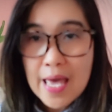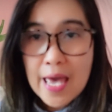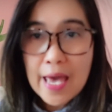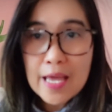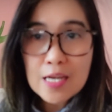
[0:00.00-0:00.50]

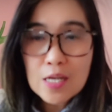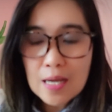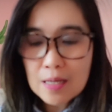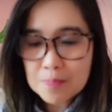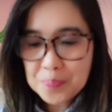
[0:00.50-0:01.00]
and
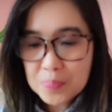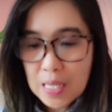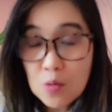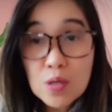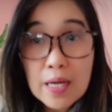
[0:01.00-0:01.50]

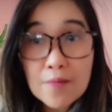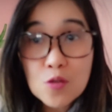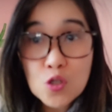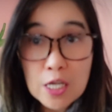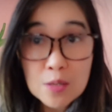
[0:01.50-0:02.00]
I would love to
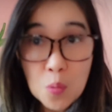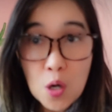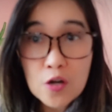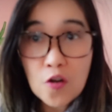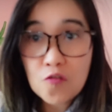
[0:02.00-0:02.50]
share
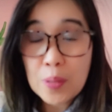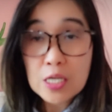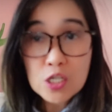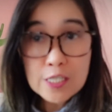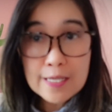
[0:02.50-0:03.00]
more of my
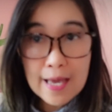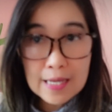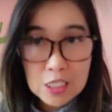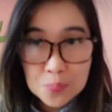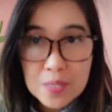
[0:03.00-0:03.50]
nursing
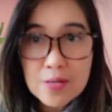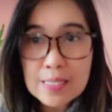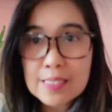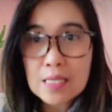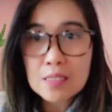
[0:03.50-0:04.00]

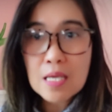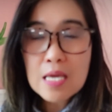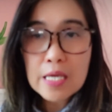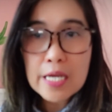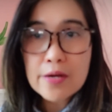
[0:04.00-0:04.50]
experiences
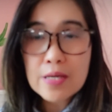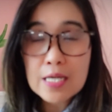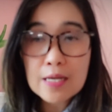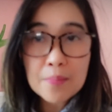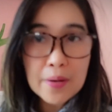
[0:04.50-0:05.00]
here
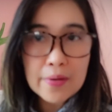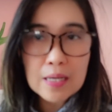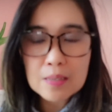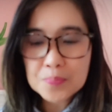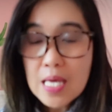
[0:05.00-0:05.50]
in America.